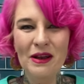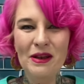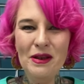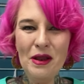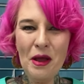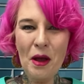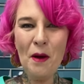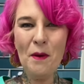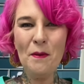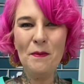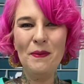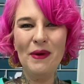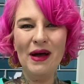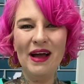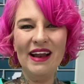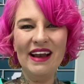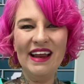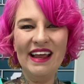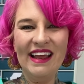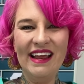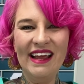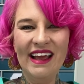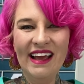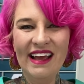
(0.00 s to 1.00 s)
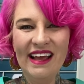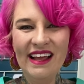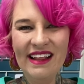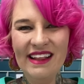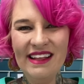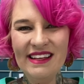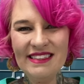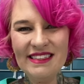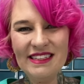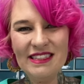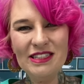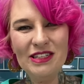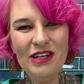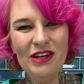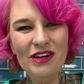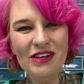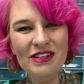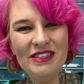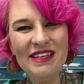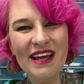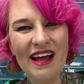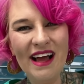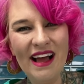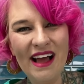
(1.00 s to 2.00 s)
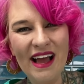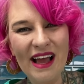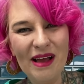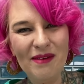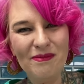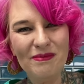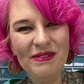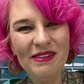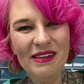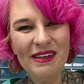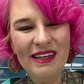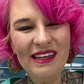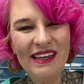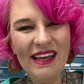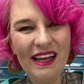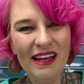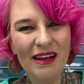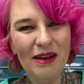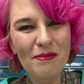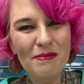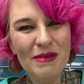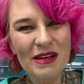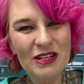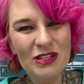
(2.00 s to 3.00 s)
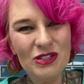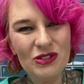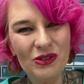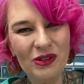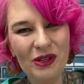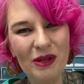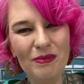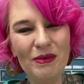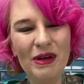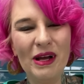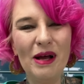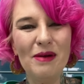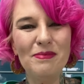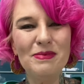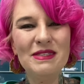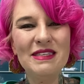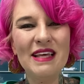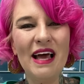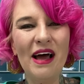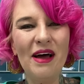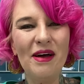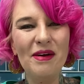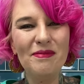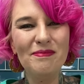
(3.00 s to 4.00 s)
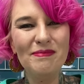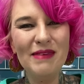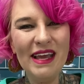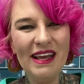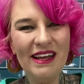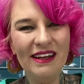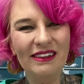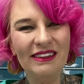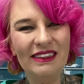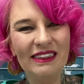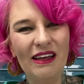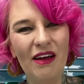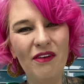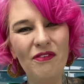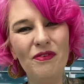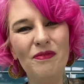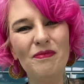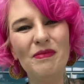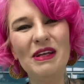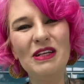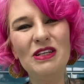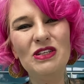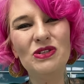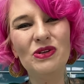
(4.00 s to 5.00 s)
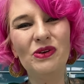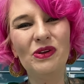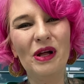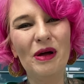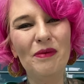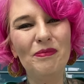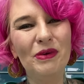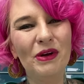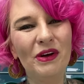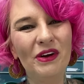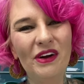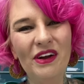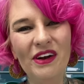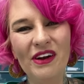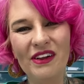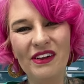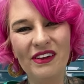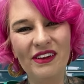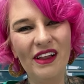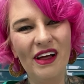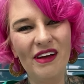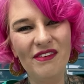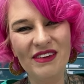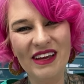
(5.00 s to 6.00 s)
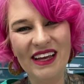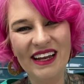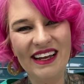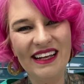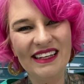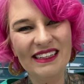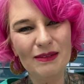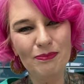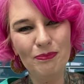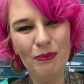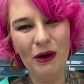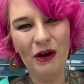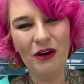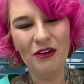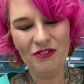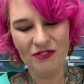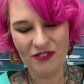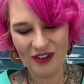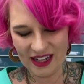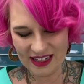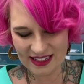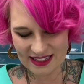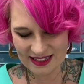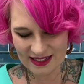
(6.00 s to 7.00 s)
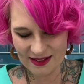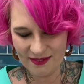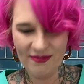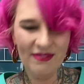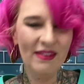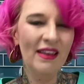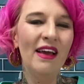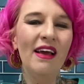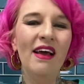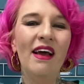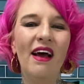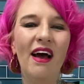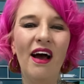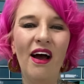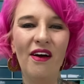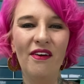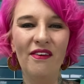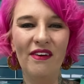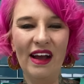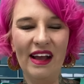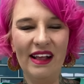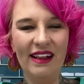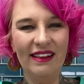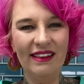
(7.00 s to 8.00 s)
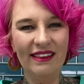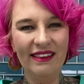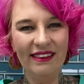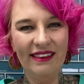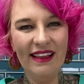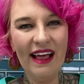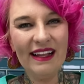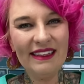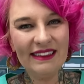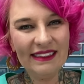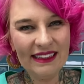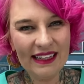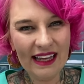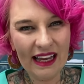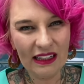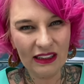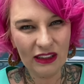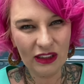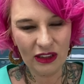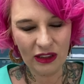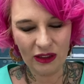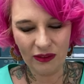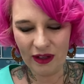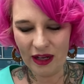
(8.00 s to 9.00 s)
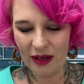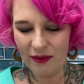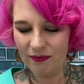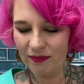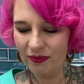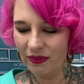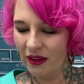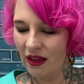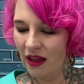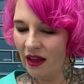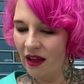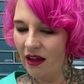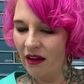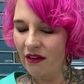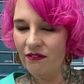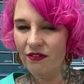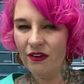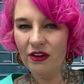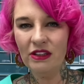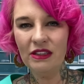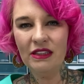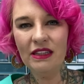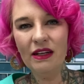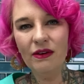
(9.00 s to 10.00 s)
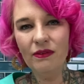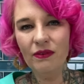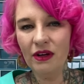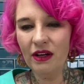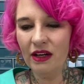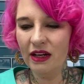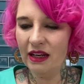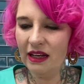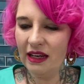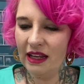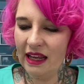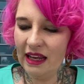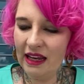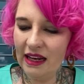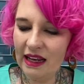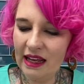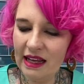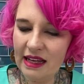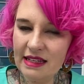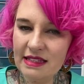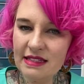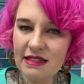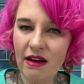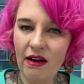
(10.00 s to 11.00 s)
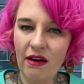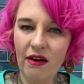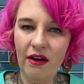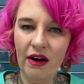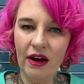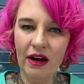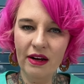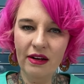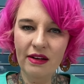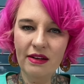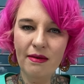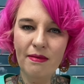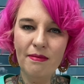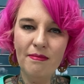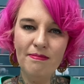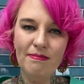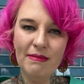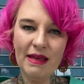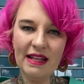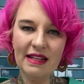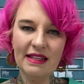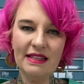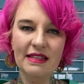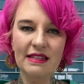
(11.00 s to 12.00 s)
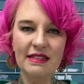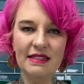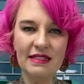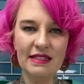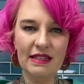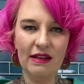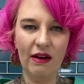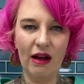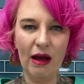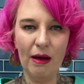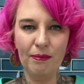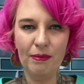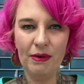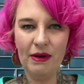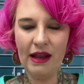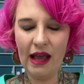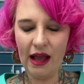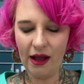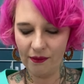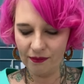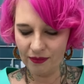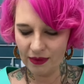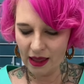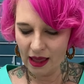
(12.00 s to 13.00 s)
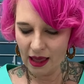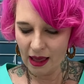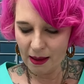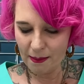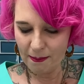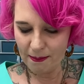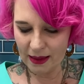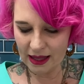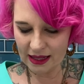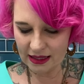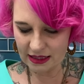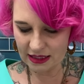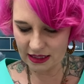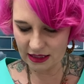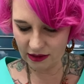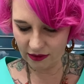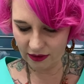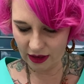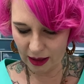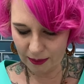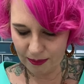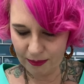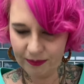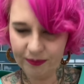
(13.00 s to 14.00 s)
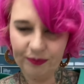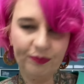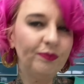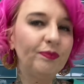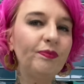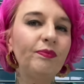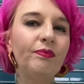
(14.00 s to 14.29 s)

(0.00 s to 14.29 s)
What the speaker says: Nobody. This is your time. Get your mint julep cups out. Make yourself a mint julep. You're gonna love it. It's perfect. All right, let's get to it. First thing we're gonna need is our mint syrup. Now, mint syrup